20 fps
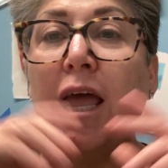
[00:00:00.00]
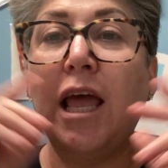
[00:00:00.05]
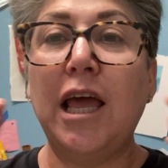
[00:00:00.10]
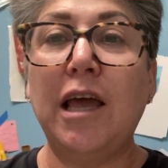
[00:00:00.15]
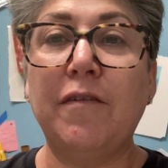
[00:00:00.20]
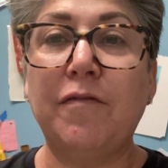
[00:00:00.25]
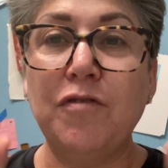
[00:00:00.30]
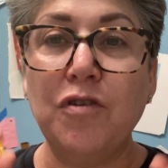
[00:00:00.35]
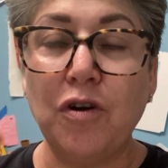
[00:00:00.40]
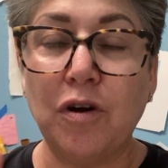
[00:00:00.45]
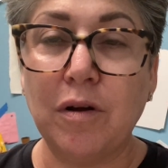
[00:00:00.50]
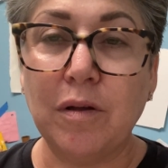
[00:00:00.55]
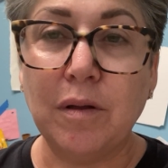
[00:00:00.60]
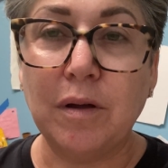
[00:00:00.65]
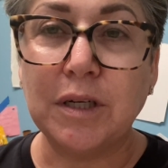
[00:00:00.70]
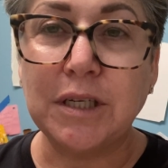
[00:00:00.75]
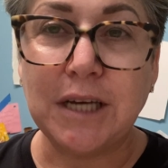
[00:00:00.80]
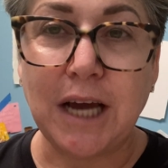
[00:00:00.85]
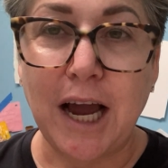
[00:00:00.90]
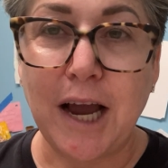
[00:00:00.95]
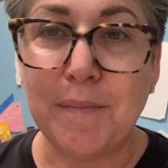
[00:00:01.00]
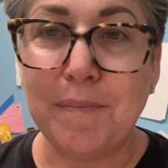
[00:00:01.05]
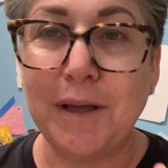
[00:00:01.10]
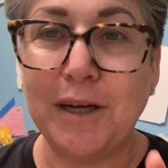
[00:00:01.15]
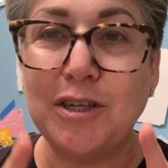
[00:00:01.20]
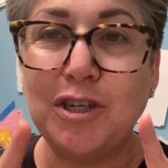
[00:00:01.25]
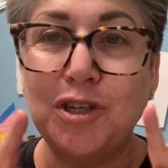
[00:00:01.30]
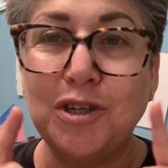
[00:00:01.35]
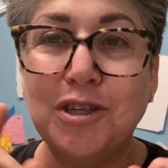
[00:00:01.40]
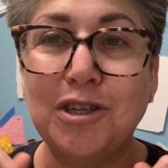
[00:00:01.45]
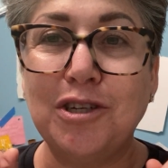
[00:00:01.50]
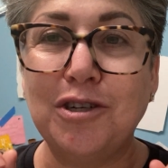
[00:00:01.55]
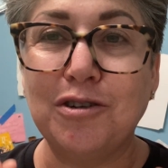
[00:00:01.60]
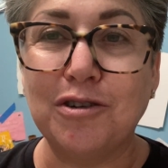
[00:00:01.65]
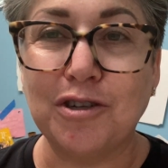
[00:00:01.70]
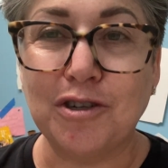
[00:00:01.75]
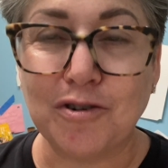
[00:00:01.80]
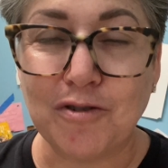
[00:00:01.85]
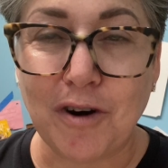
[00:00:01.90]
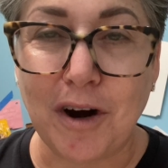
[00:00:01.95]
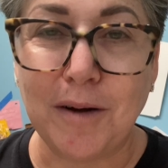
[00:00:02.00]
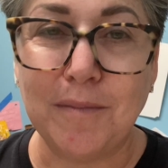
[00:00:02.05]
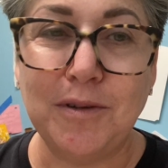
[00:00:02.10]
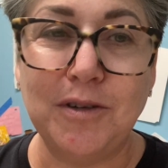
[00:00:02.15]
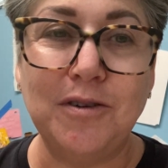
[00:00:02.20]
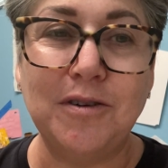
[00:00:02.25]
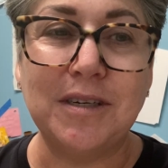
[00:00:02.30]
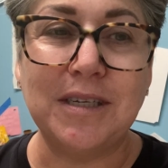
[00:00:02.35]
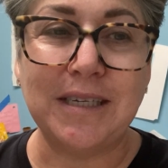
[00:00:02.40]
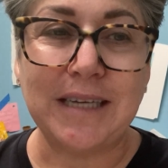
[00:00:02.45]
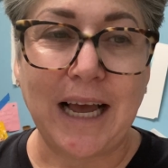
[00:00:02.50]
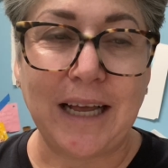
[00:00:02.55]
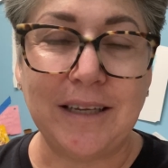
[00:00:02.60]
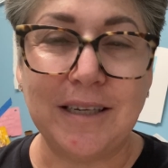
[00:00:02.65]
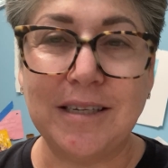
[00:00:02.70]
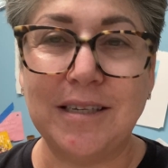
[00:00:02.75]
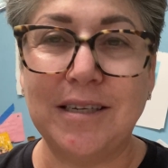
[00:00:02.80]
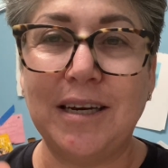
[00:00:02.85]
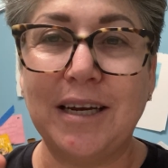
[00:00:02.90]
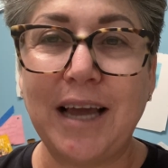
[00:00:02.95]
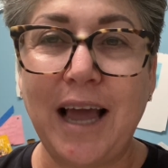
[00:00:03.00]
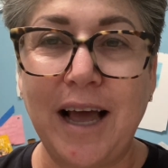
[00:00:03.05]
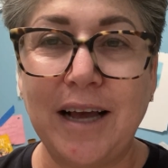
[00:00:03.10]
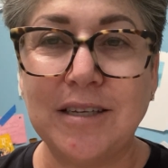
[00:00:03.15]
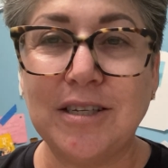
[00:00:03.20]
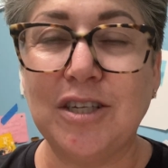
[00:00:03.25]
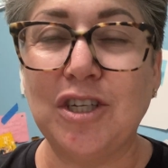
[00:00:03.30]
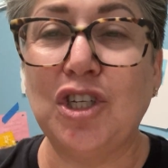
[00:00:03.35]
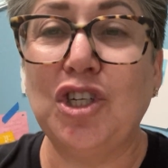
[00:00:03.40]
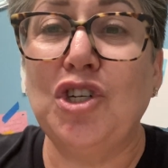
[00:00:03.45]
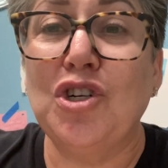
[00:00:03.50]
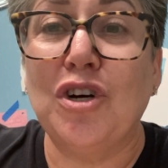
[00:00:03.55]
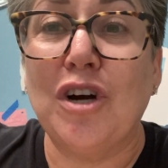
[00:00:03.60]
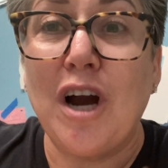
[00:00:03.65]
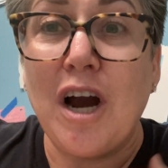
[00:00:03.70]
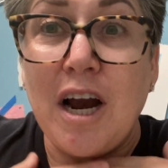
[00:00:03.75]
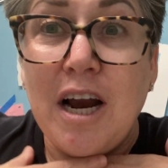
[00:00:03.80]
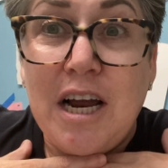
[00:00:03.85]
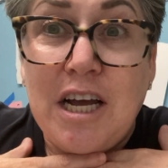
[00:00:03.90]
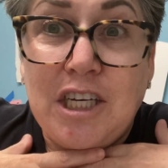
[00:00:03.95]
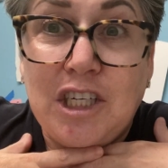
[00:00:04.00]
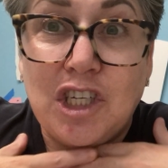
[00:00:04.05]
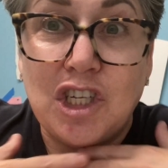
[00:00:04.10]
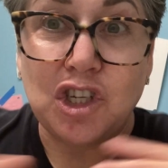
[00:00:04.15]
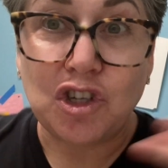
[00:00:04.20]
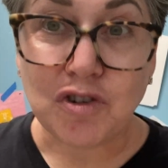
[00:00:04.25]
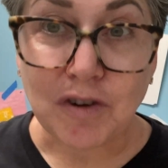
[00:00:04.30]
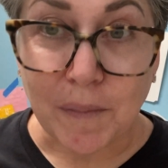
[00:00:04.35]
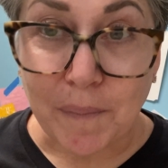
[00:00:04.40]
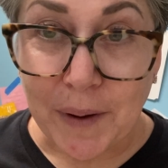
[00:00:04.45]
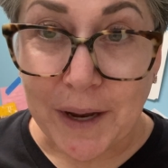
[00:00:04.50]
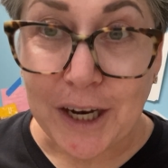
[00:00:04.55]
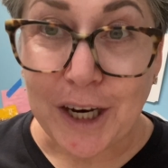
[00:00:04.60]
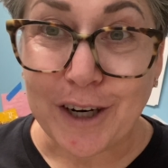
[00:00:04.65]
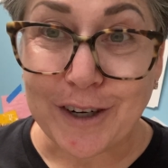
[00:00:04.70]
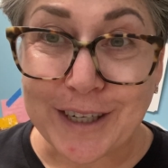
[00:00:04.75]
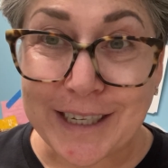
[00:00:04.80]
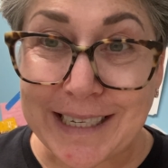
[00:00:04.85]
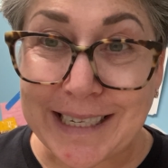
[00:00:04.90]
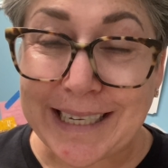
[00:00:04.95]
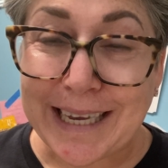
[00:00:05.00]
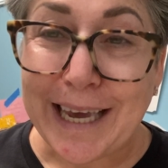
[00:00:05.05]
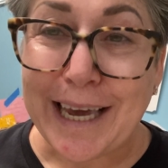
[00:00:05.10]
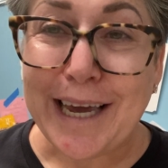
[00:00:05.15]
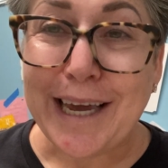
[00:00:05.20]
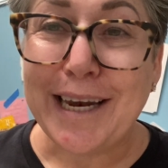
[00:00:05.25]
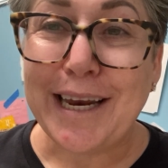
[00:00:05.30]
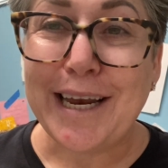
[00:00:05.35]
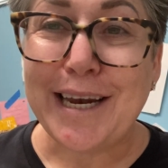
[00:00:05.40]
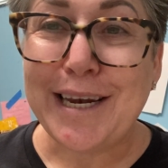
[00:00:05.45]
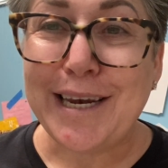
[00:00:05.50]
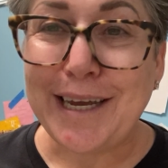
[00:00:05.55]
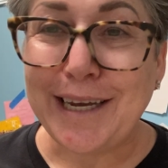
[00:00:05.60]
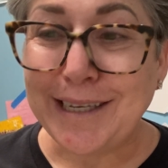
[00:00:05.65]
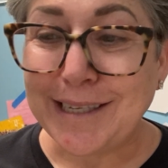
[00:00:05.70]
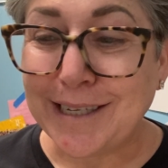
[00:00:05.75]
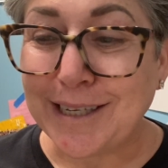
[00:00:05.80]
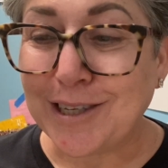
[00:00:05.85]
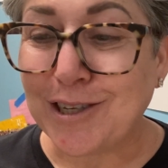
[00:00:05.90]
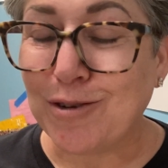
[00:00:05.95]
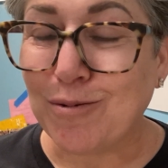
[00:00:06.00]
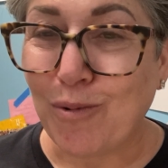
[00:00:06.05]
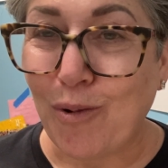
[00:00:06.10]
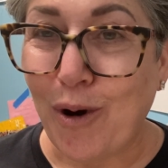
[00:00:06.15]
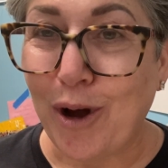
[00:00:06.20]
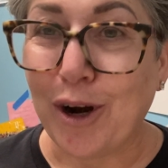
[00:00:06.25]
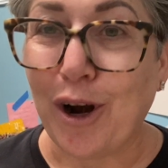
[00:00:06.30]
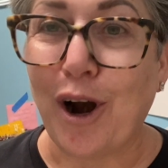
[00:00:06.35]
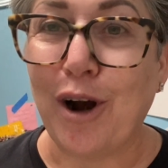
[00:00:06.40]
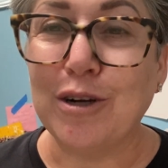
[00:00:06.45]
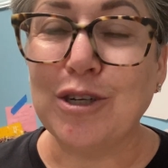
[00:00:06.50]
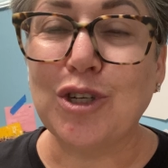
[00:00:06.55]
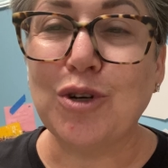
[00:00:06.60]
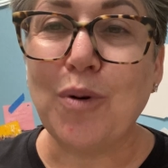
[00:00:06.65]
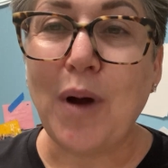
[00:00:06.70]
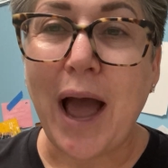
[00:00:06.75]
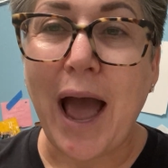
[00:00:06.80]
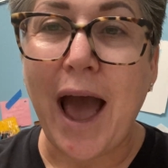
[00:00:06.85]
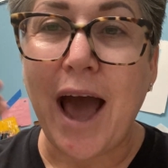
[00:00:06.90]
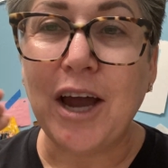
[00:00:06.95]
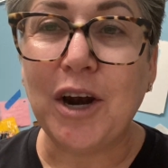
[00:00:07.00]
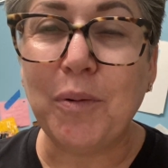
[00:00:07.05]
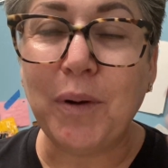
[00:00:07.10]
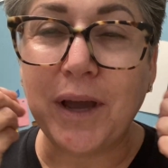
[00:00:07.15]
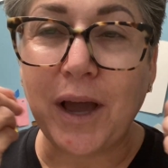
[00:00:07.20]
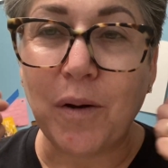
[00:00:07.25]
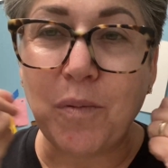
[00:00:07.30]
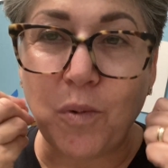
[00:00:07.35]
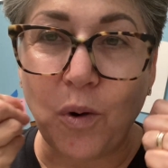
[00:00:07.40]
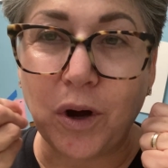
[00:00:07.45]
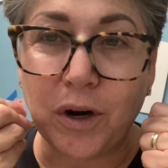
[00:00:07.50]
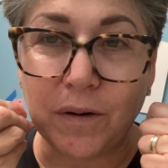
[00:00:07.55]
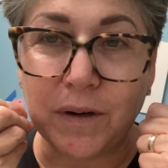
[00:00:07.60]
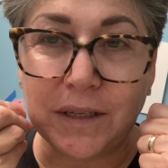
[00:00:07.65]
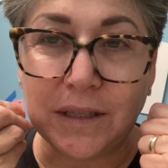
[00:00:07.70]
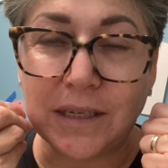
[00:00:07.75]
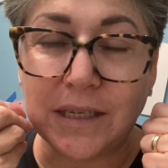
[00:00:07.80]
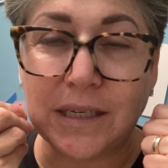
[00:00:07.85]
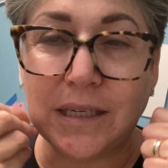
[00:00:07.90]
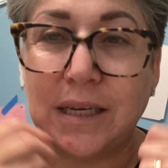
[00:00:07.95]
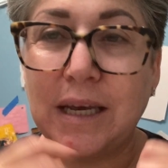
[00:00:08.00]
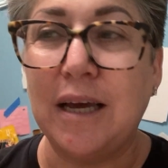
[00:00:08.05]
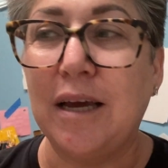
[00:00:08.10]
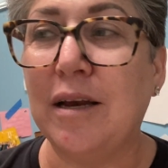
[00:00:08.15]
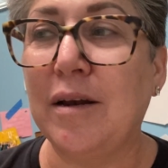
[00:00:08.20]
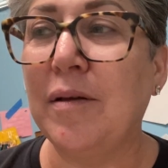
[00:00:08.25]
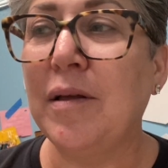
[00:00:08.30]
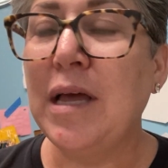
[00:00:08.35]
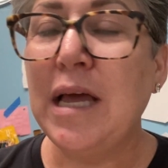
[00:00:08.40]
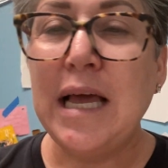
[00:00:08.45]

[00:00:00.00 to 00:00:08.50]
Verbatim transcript: If you're the type that's using your scrubs and your salicylic acids, you're stripping your skin. It needs its water. So how do we get water in the skin?